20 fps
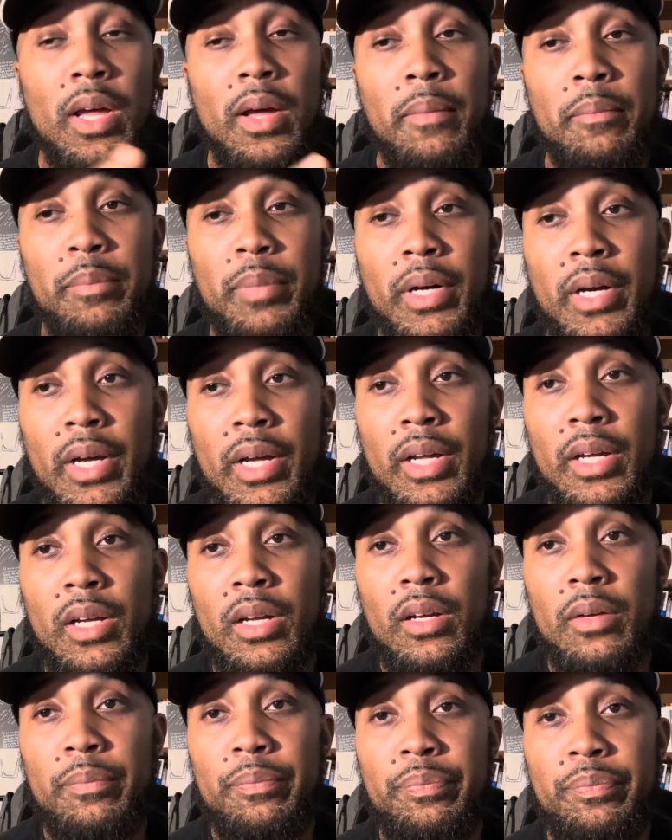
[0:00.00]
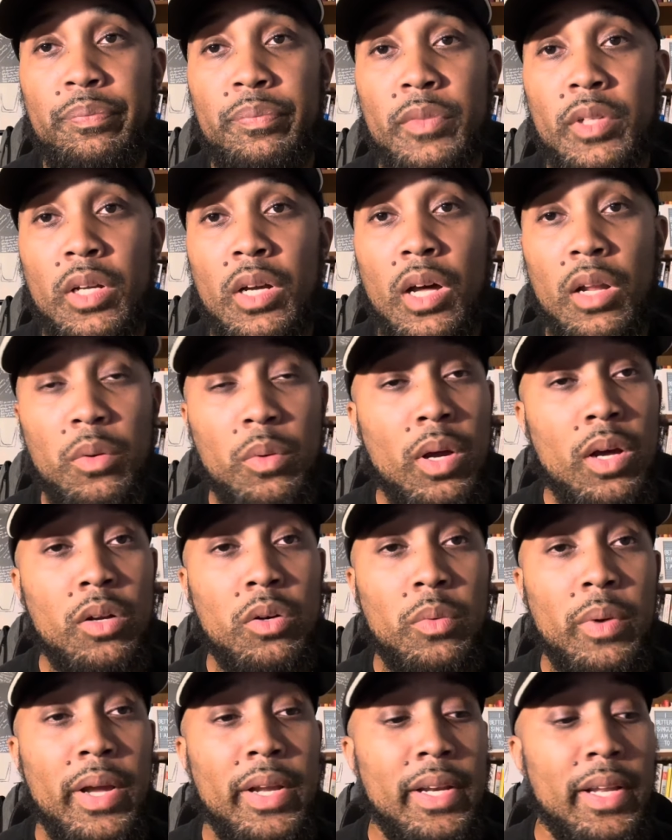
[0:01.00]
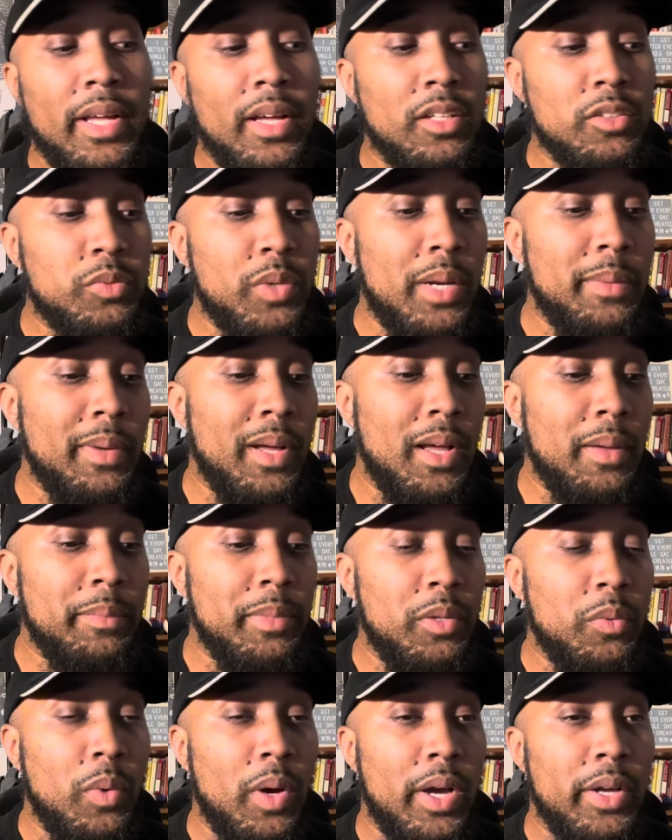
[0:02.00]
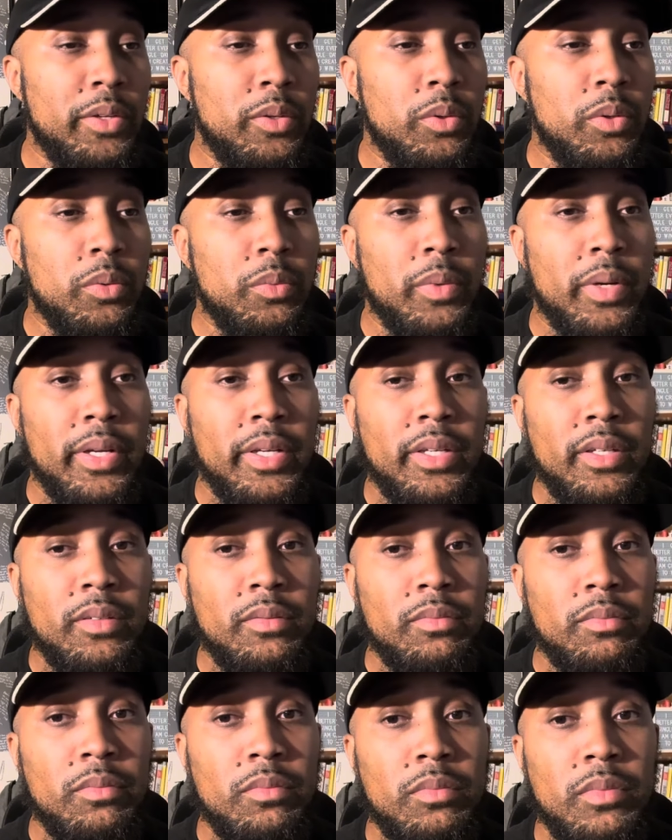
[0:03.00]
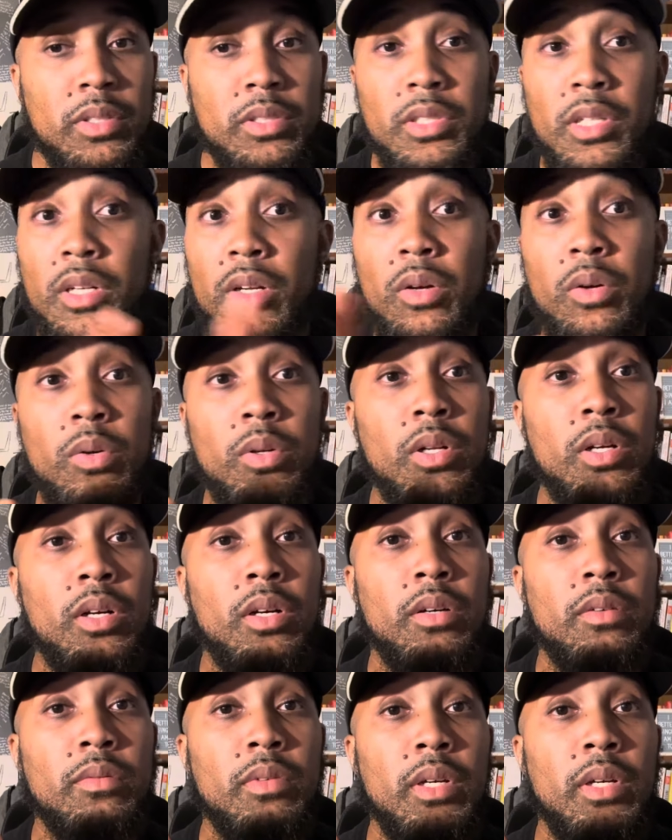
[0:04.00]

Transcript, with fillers: But Colorado right now is right behind BYU in ranking. It's unheard of.